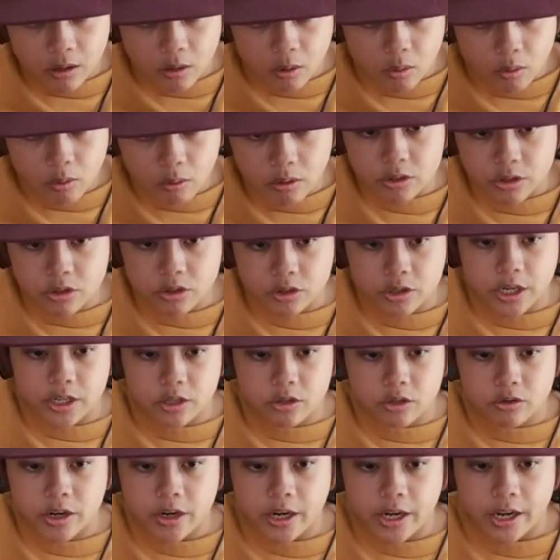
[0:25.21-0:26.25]
or should I
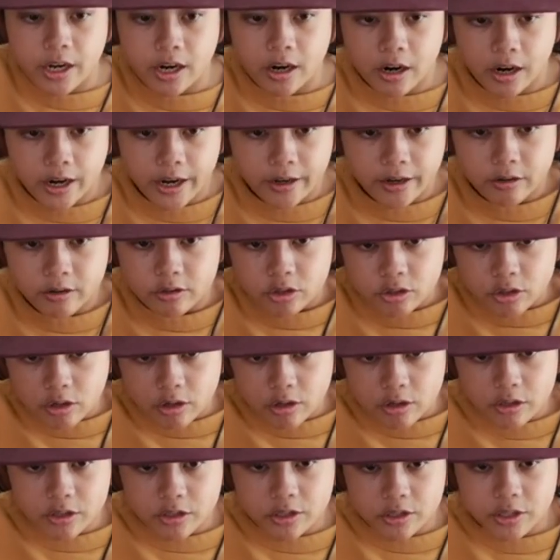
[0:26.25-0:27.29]
try a higher
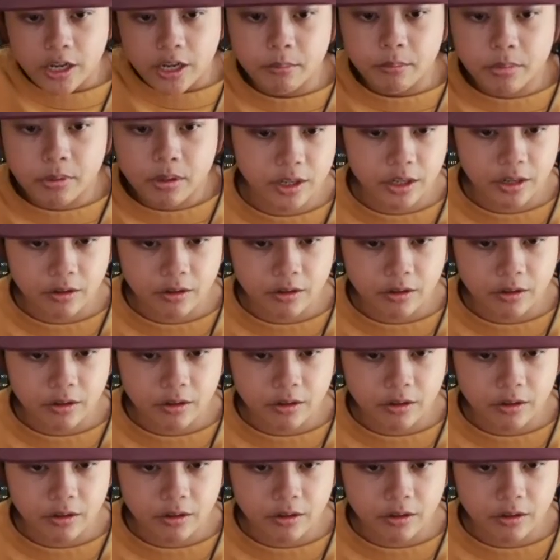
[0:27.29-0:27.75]
charge temp?